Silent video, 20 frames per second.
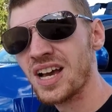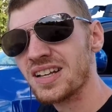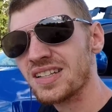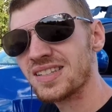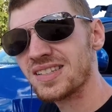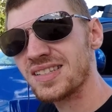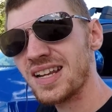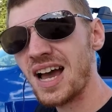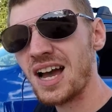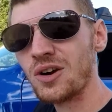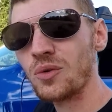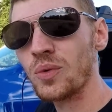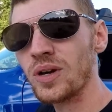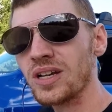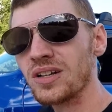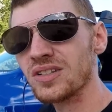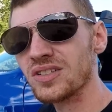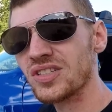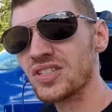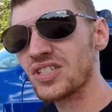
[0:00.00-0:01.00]
Stock
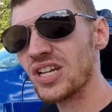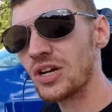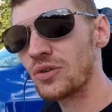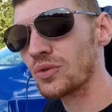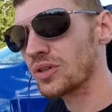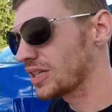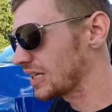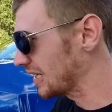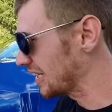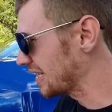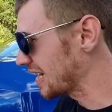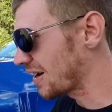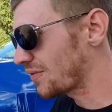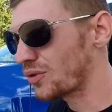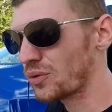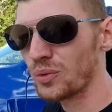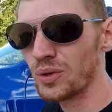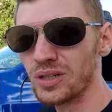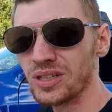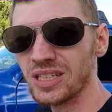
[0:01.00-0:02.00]
wheels generally
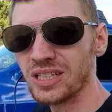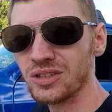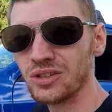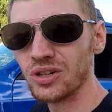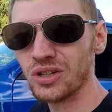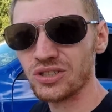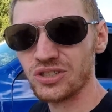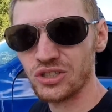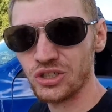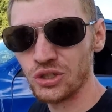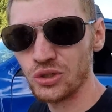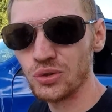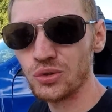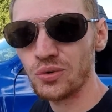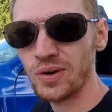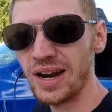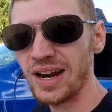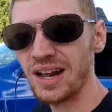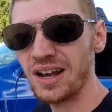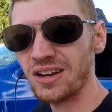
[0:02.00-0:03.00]
never really look too
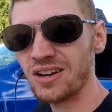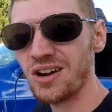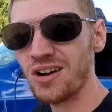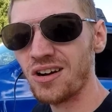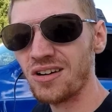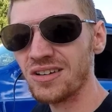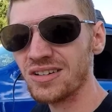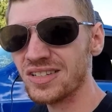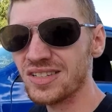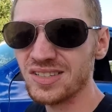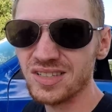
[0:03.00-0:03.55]
great on cars.